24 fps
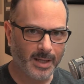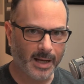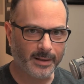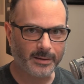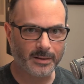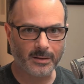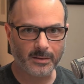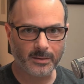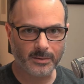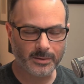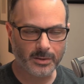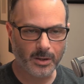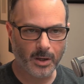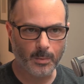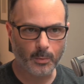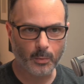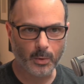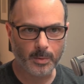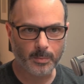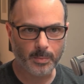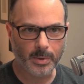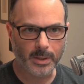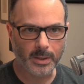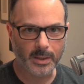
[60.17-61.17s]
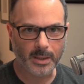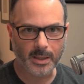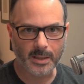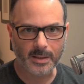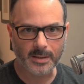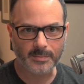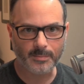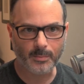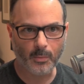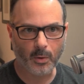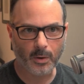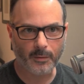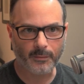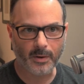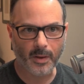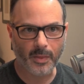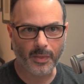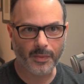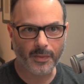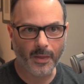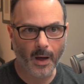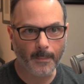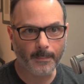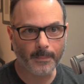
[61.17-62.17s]
technical term would be is more of a
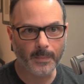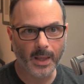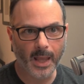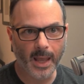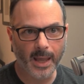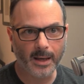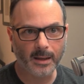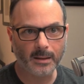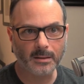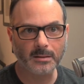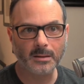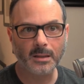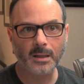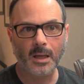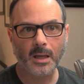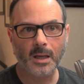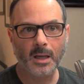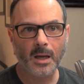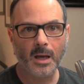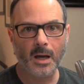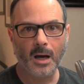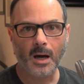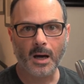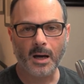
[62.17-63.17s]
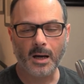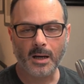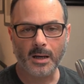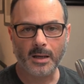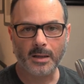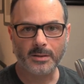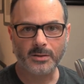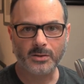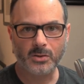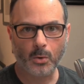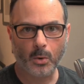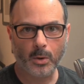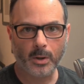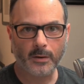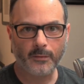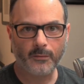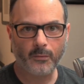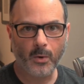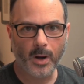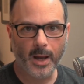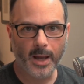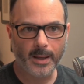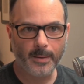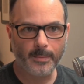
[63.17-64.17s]
thumbnail uh, sort
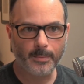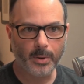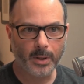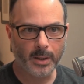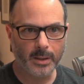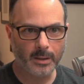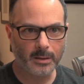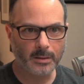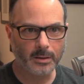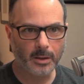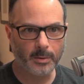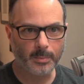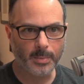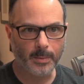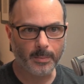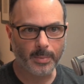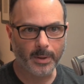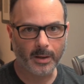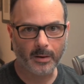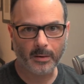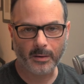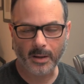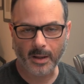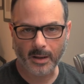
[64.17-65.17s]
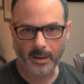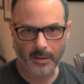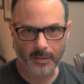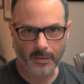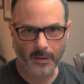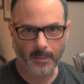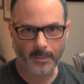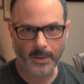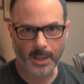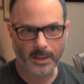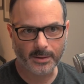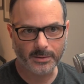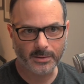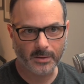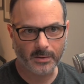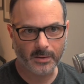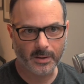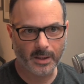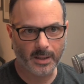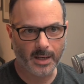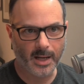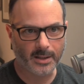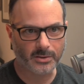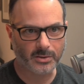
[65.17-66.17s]
of way, but a little bit bigger than a thumbnail so
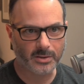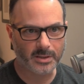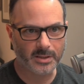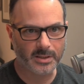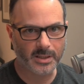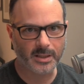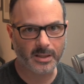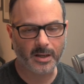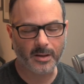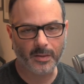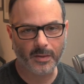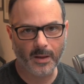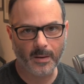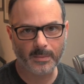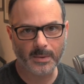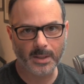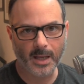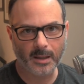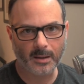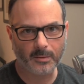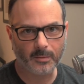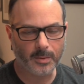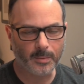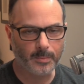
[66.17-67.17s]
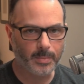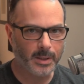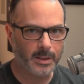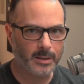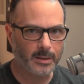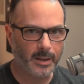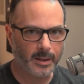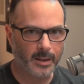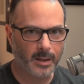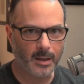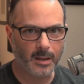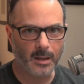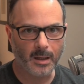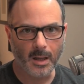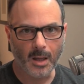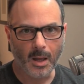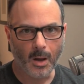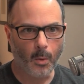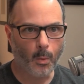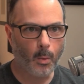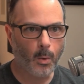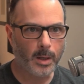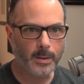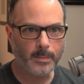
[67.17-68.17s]
you can actually see it. A thumbnail would be like a
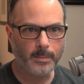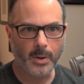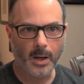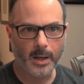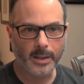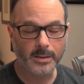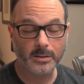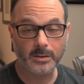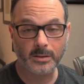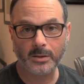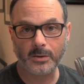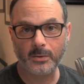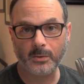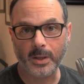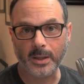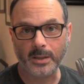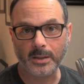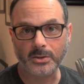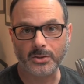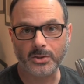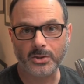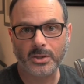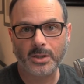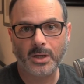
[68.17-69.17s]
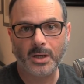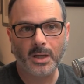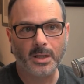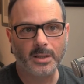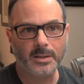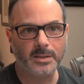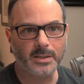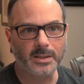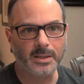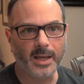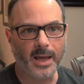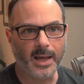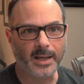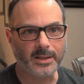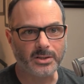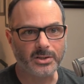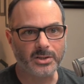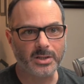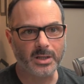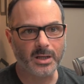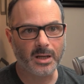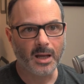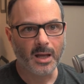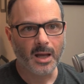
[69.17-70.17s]
one by two inch
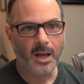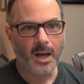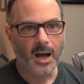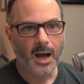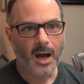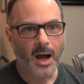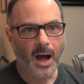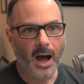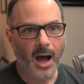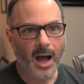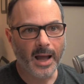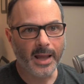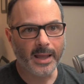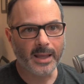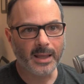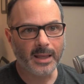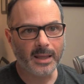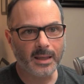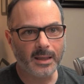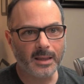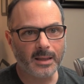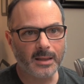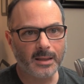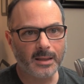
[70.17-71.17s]
sketch. Hi,